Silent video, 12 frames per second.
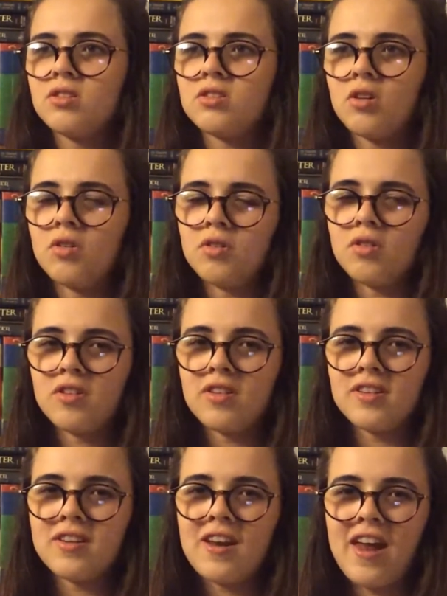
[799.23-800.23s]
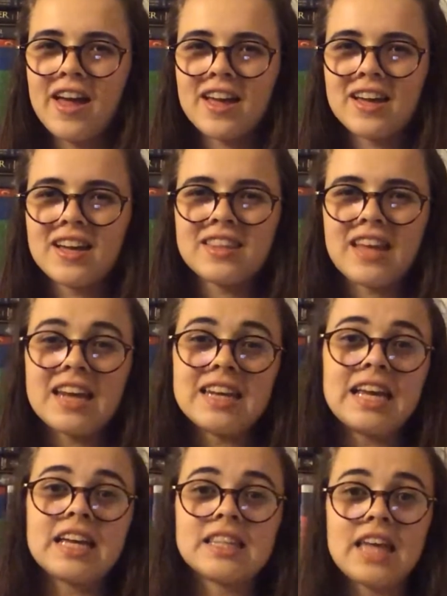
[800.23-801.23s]
so like
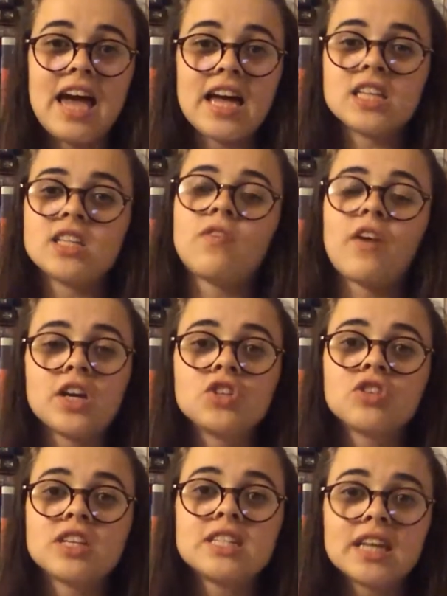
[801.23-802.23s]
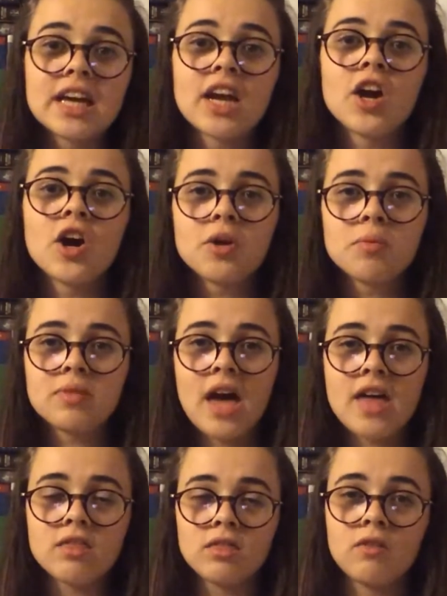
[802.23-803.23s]
that link there is very interesting, and I hope
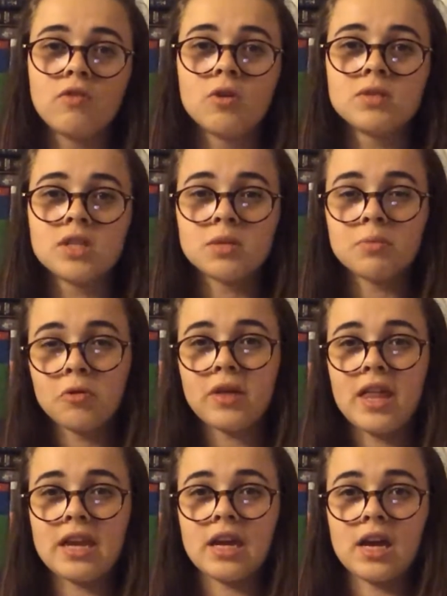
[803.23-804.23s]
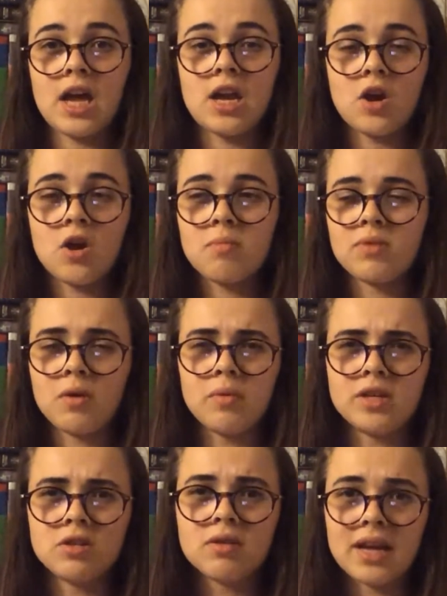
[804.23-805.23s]
that the films explore that link, and I hope
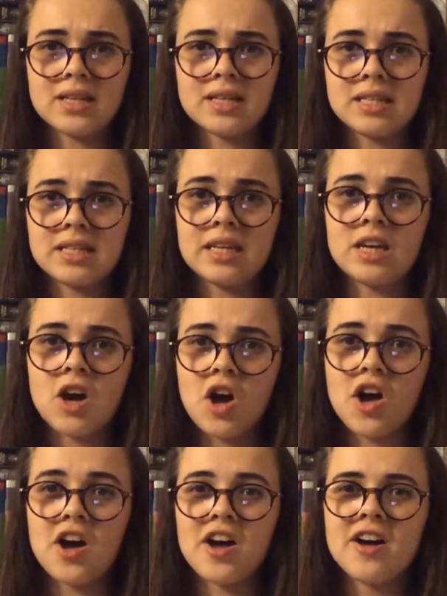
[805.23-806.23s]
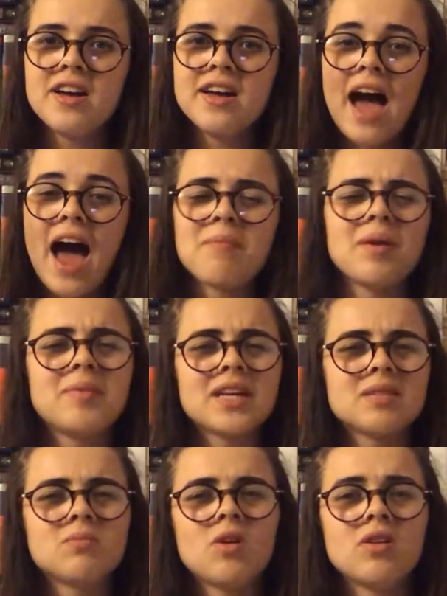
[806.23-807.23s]
that we do get to see her and
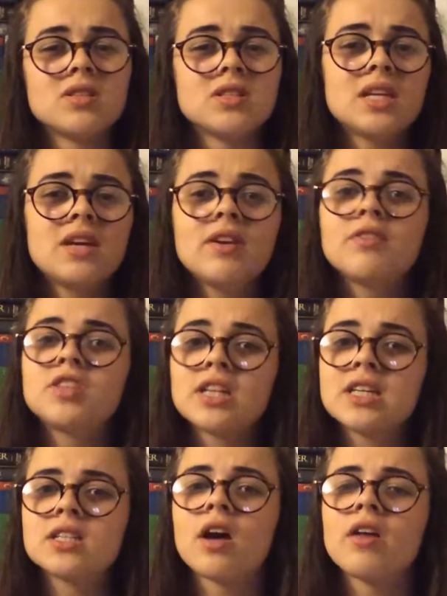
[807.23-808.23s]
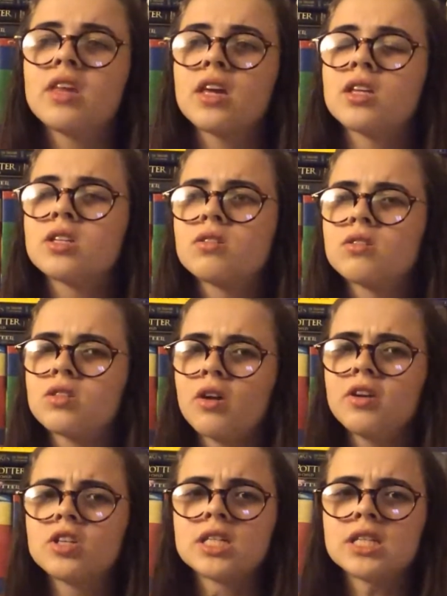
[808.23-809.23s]
maybe get some answers, even if she isn't. I think it's
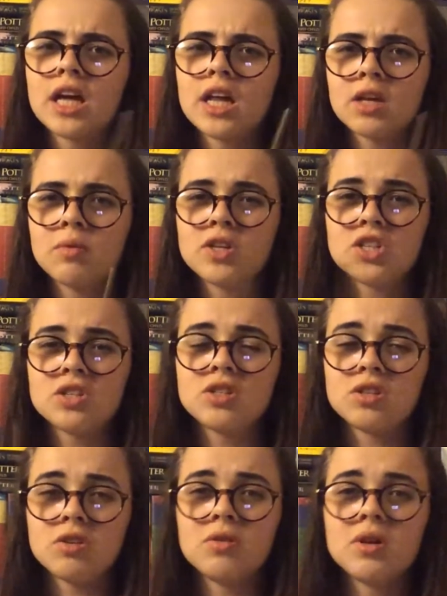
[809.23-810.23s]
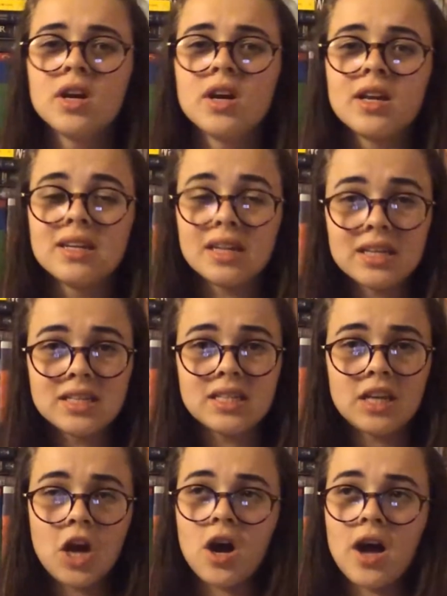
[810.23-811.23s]
so interesting. I think we do need to
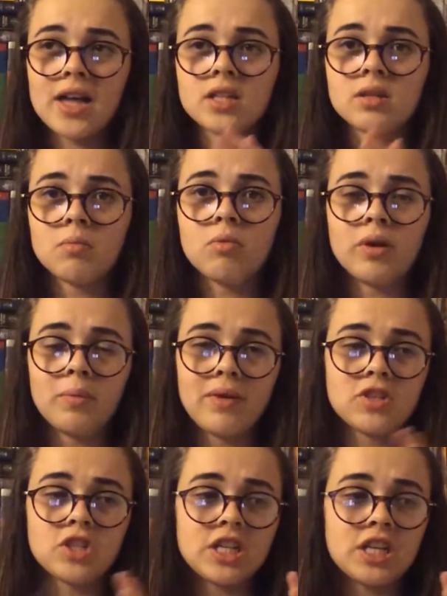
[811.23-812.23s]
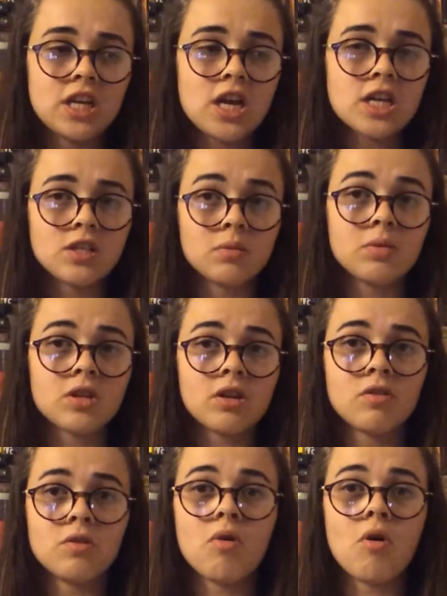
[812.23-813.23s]
see her at some point, whether she is an
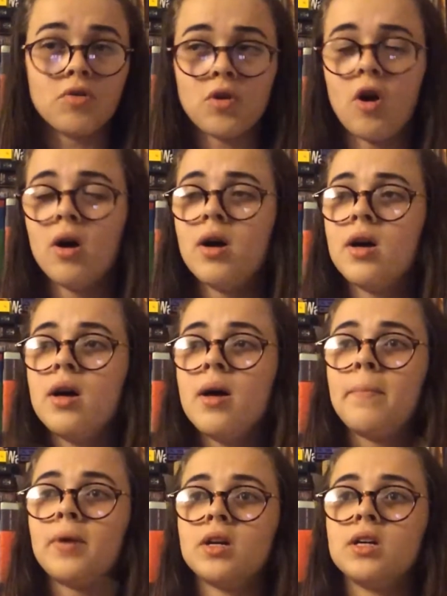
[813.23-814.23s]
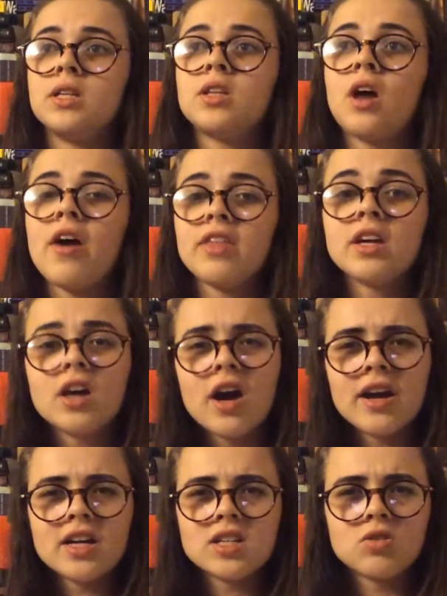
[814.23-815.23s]
Obscure or not, because I think
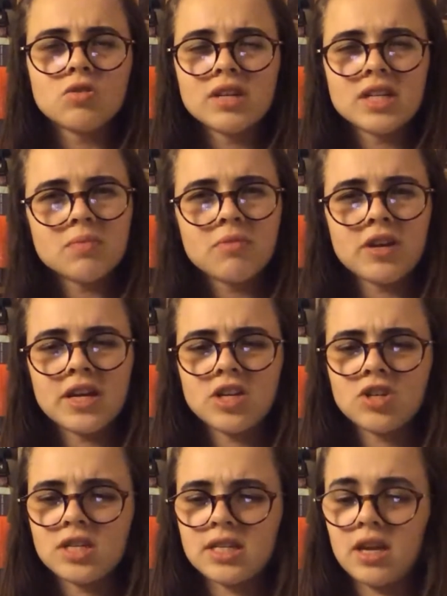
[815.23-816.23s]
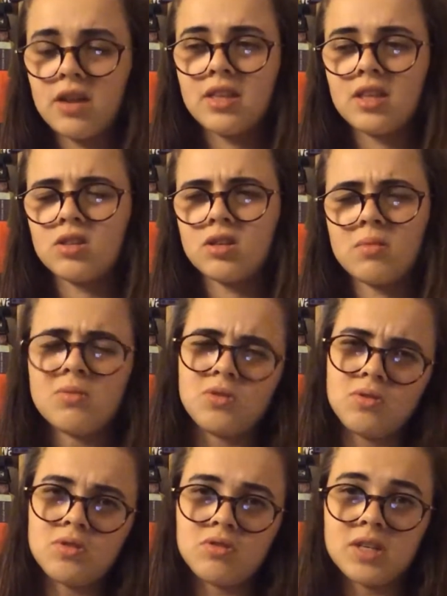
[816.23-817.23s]
her story is pretty interesting. I think the
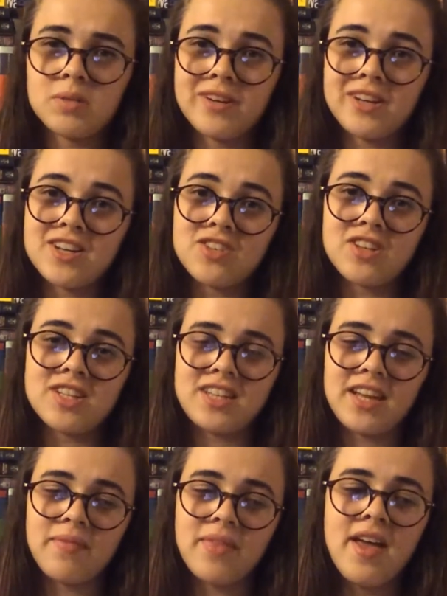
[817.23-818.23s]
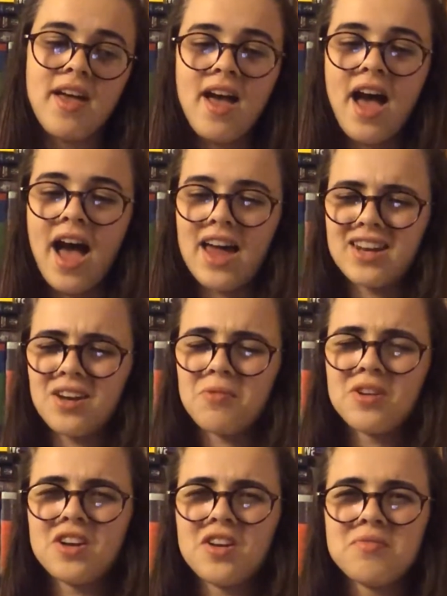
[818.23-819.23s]
Dumbledore story is pretty interesting, and I
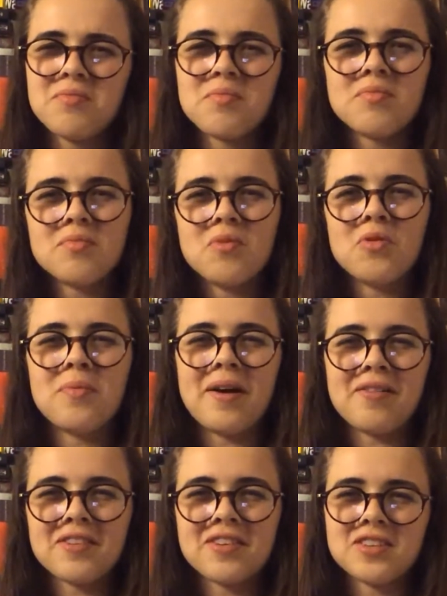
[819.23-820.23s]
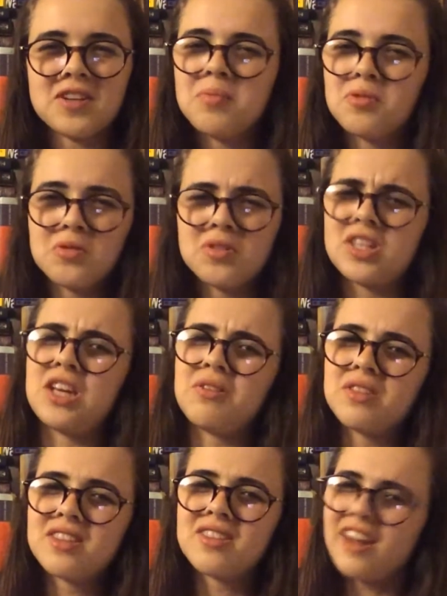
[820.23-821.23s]
want to know more about Dumbledore's
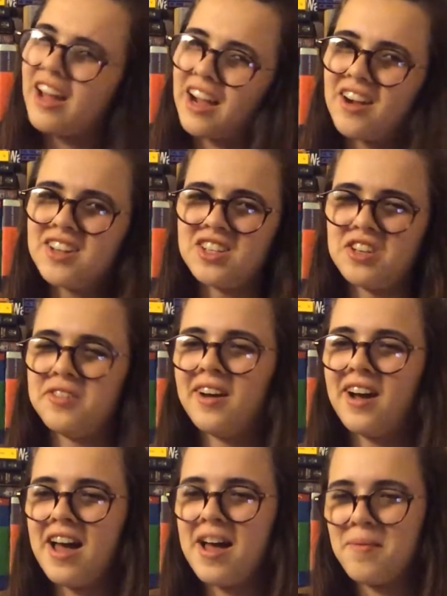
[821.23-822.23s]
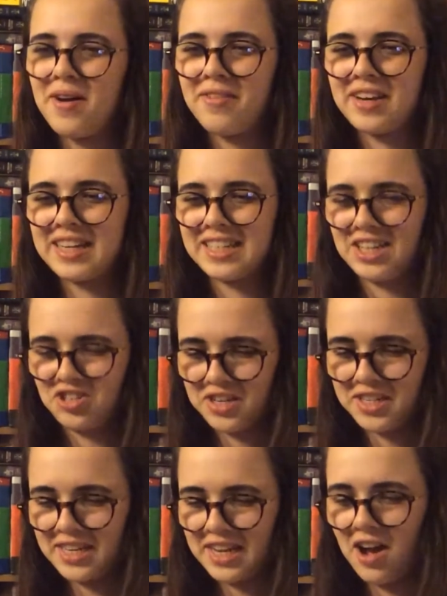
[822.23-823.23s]
youth, like I do. I think that's
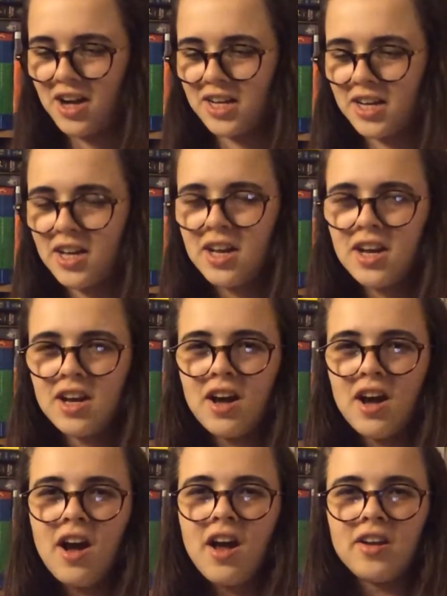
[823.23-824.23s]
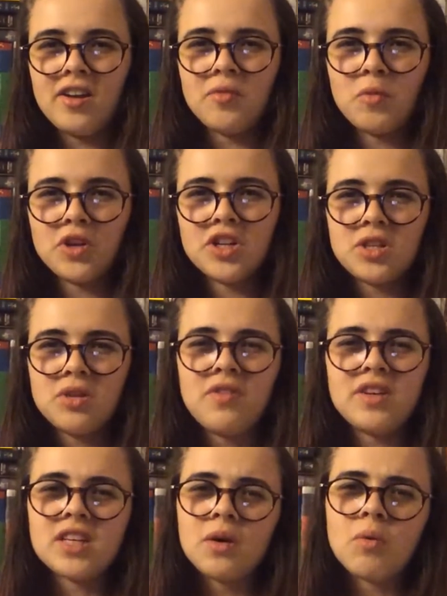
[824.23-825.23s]
interesting. I want to do
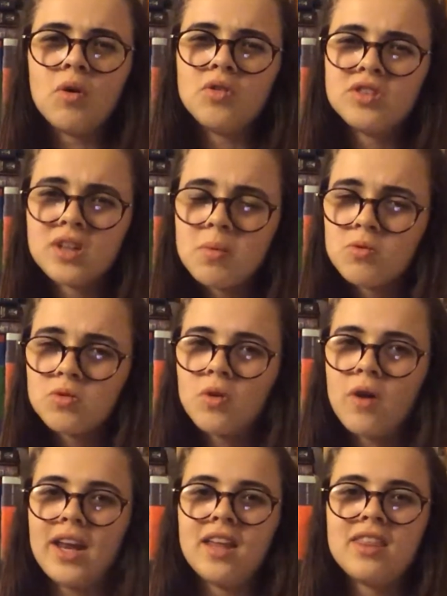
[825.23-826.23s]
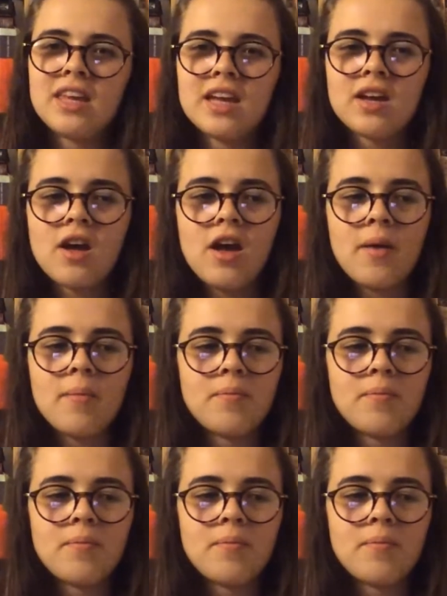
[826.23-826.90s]
a video on Dumbledore, and I think